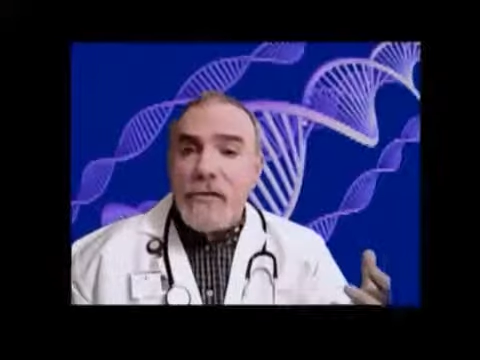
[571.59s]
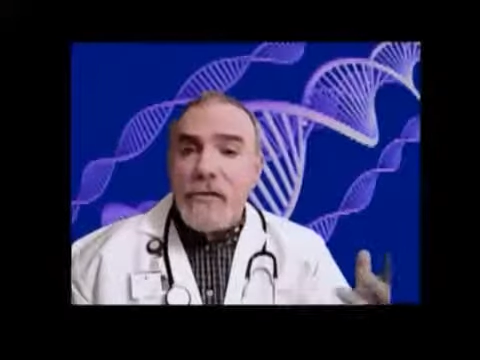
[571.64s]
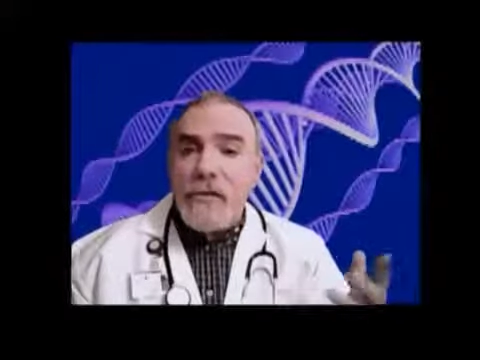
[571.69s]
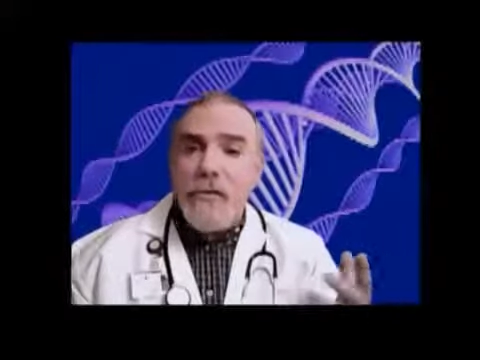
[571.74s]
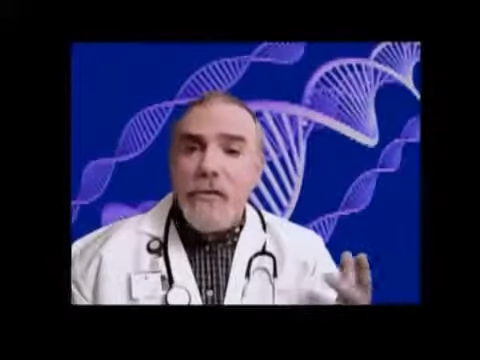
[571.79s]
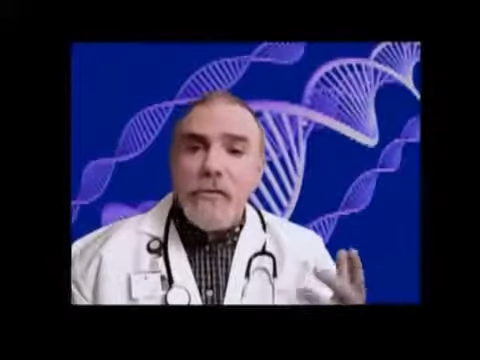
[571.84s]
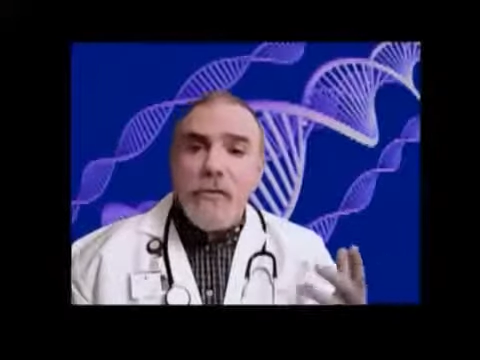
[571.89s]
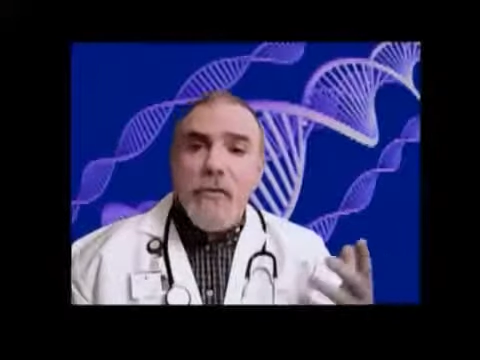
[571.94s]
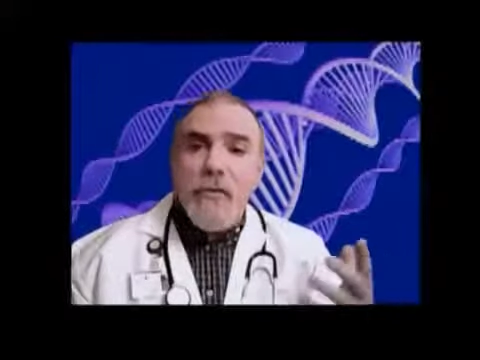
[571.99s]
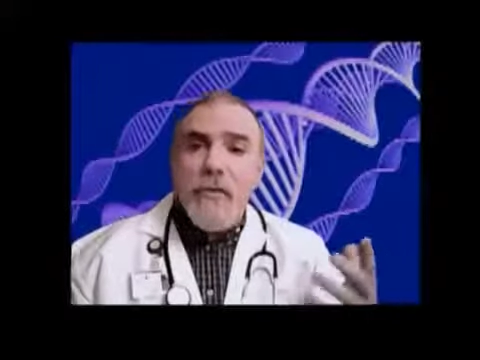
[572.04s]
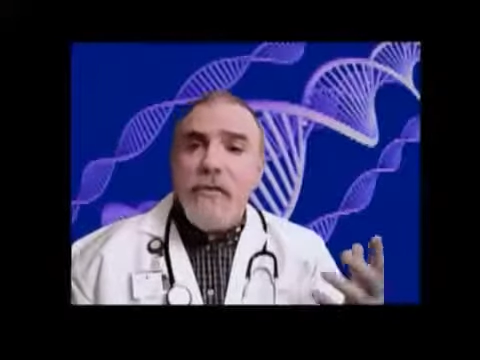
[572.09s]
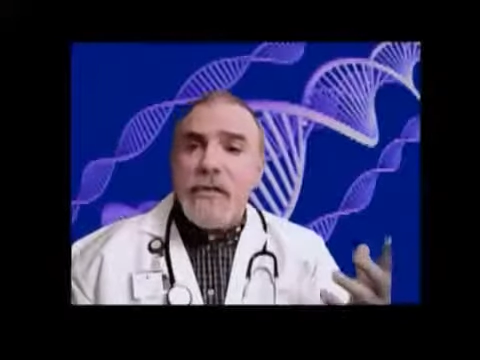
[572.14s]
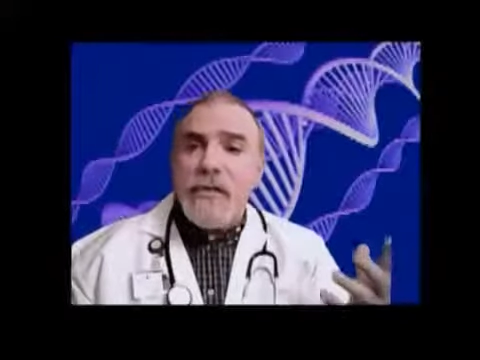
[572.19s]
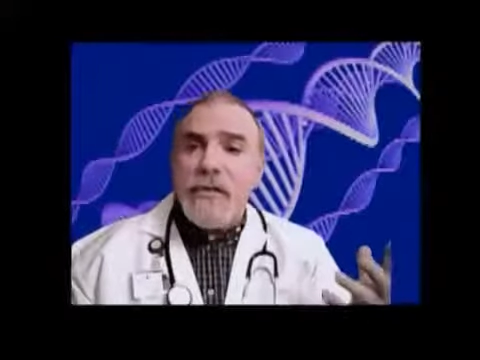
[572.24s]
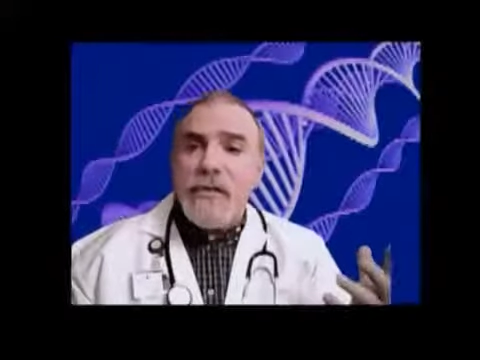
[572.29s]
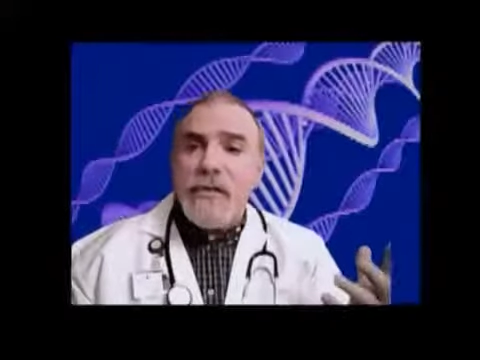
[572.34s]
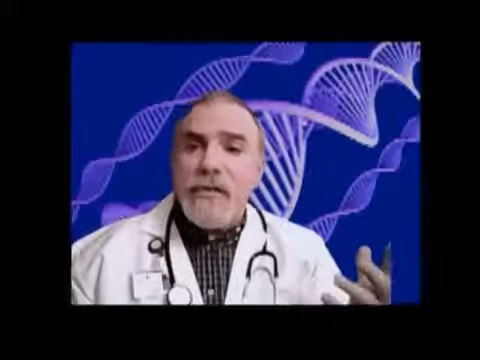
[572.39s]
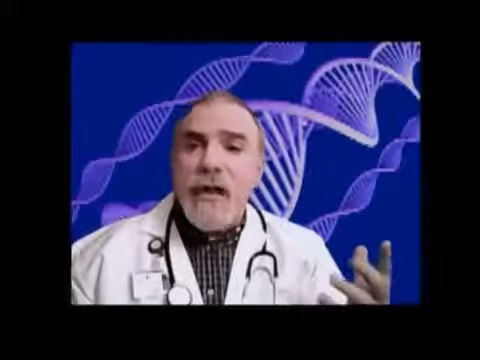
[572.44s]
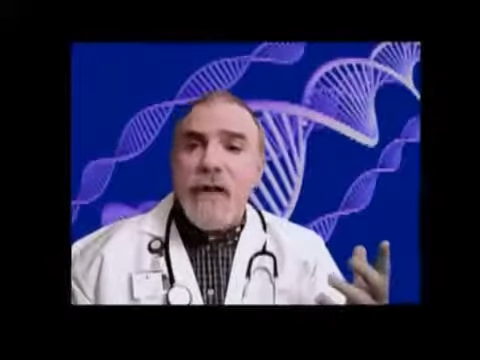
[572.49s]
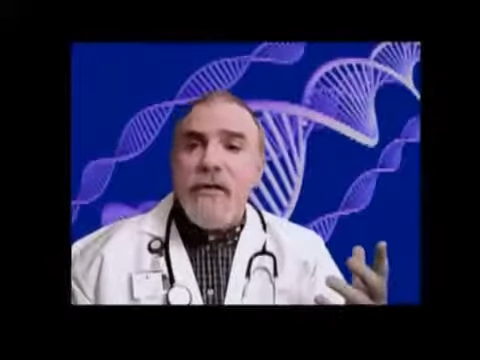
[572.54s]
so those who are
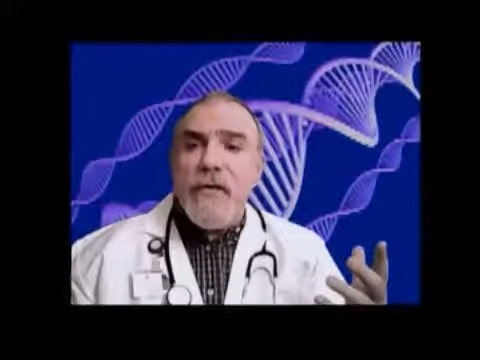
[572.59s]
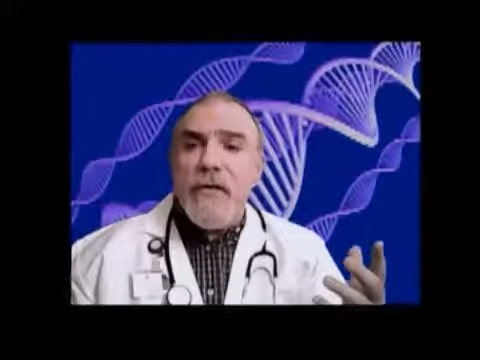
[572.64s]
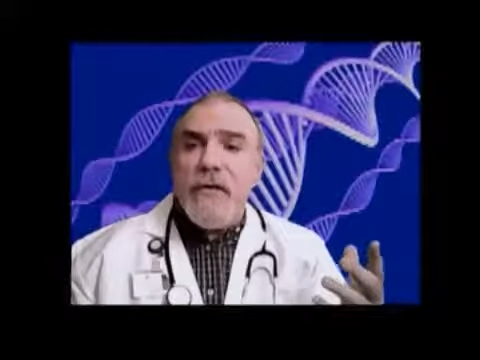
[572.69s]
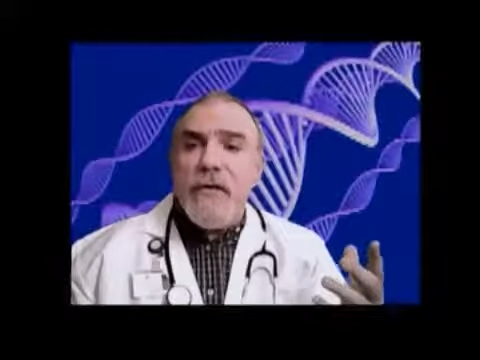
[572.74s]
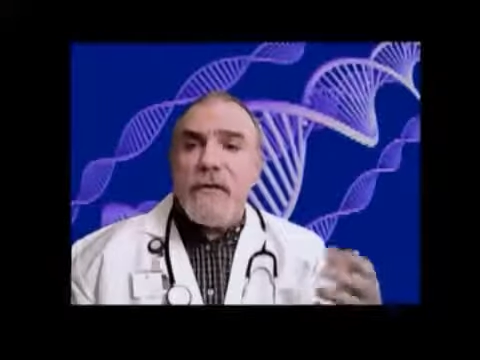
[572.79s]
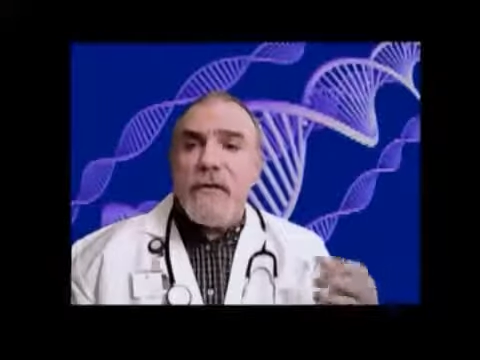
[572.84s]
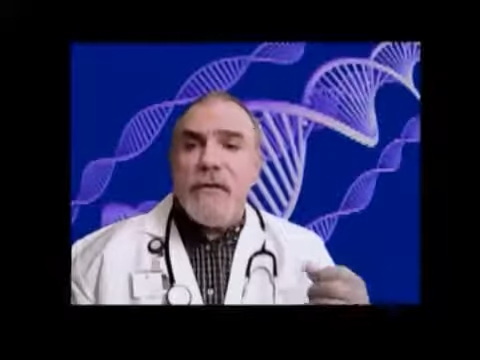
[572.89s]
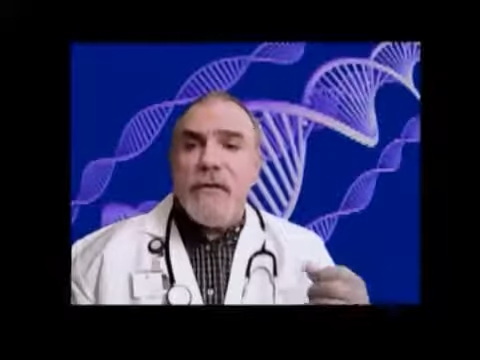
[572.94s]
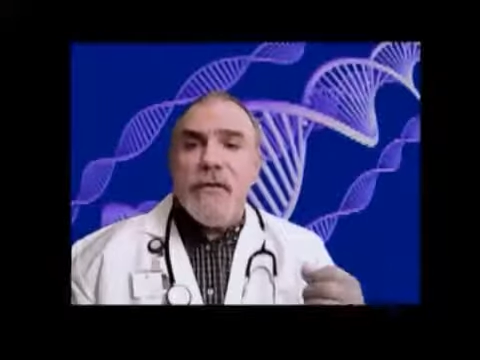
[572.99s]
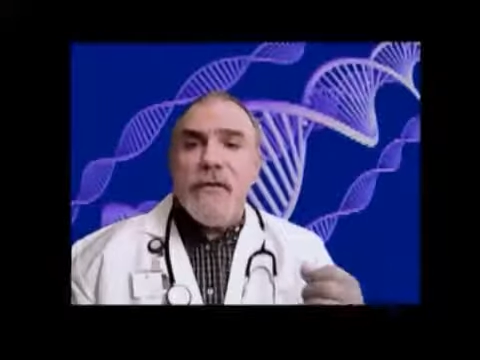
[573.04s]
vegetarians,